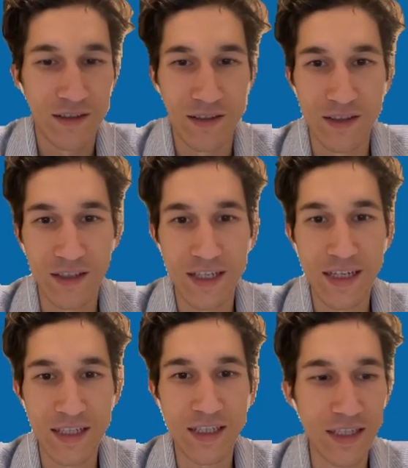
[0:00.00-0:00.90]
Uh,
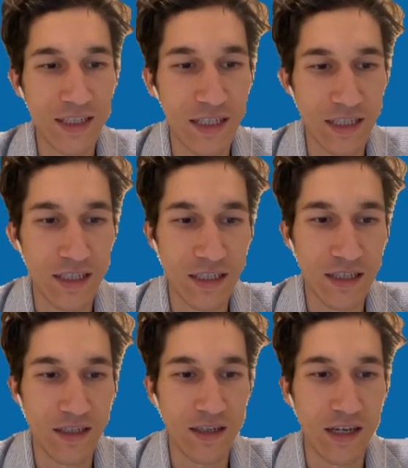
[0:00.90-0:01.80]

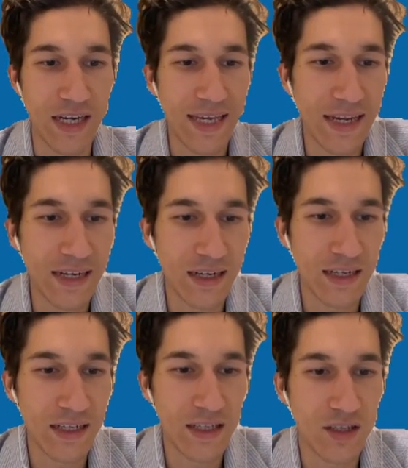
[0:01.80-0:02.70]
I can
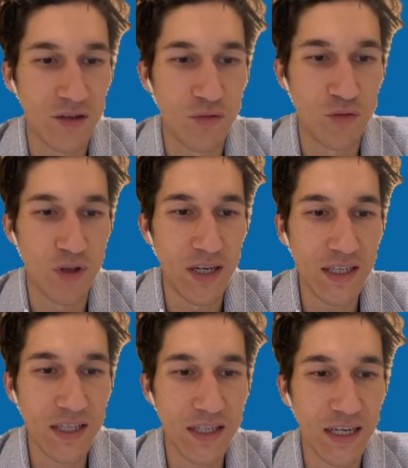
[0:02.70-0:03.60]
do
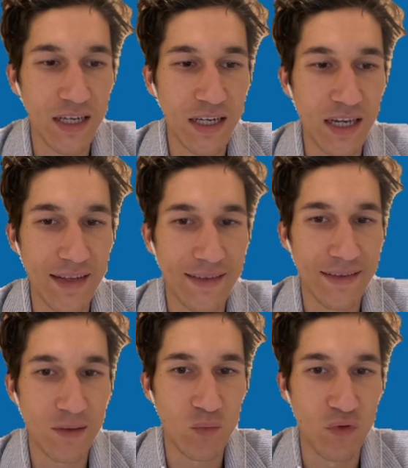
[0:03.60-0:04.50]
this and get
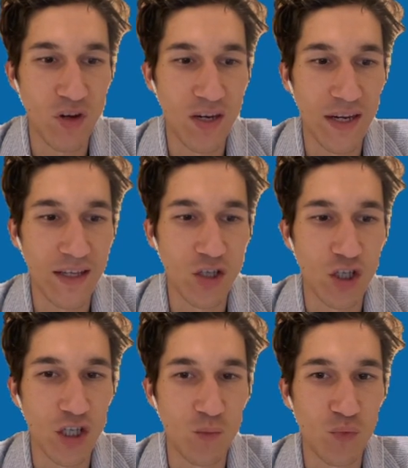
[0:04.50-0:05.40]
brick and
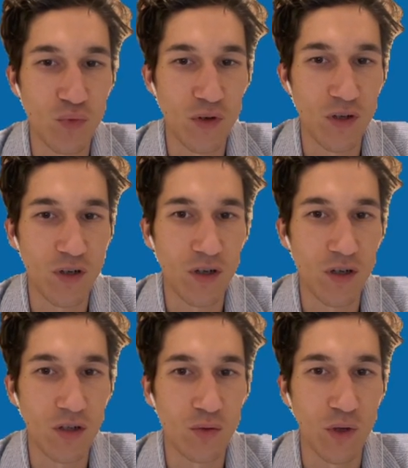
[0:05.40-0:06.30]
sheep
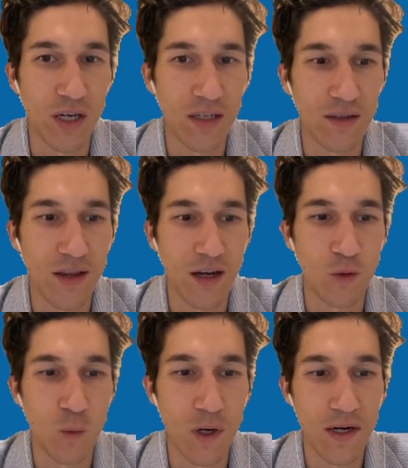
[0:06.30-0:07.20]
uh, to get 3
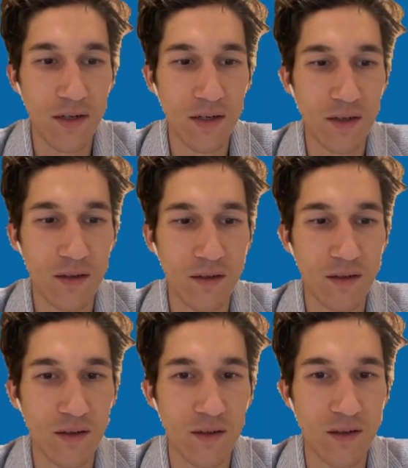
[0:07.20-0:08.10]
to 1.
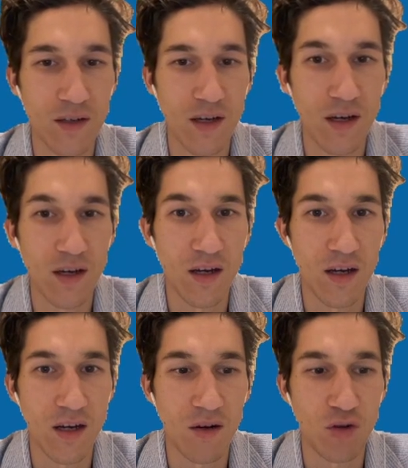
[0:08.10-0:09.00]

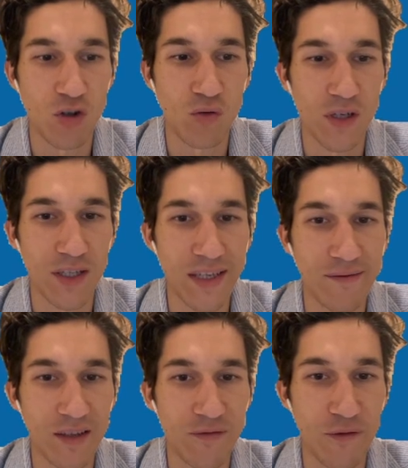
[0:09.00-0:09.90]
Uh, or should I
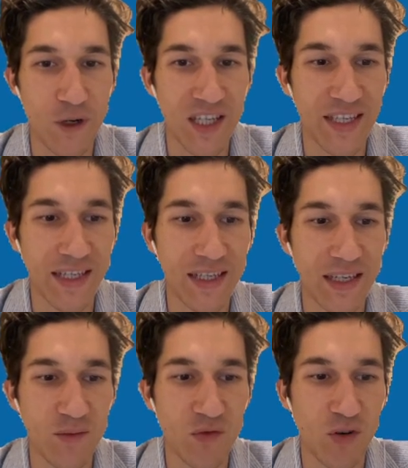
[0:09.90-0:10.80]
save it for a
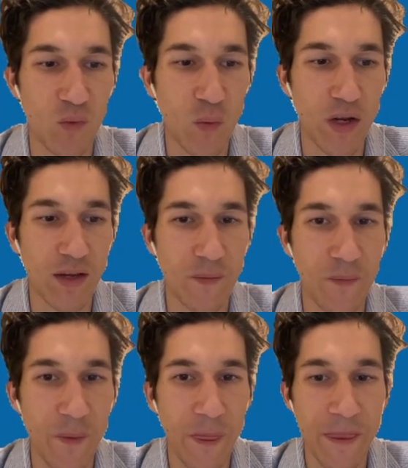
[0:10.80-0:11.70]
city? Probably.
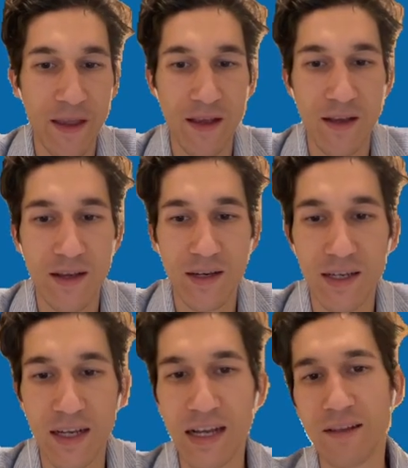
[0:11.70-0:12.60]

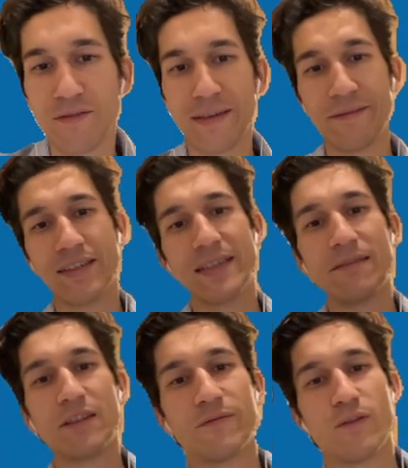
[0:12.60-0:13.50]
Yeah, I, I will
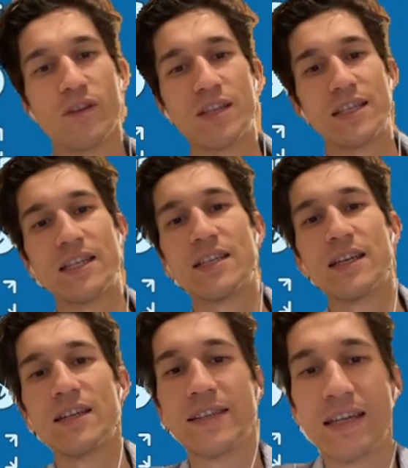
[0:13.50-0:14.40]
save it for the city,
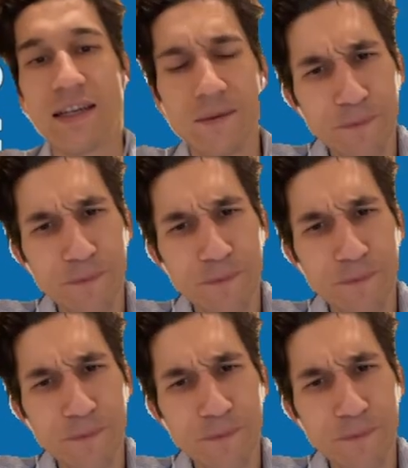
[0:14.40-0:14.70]
I think.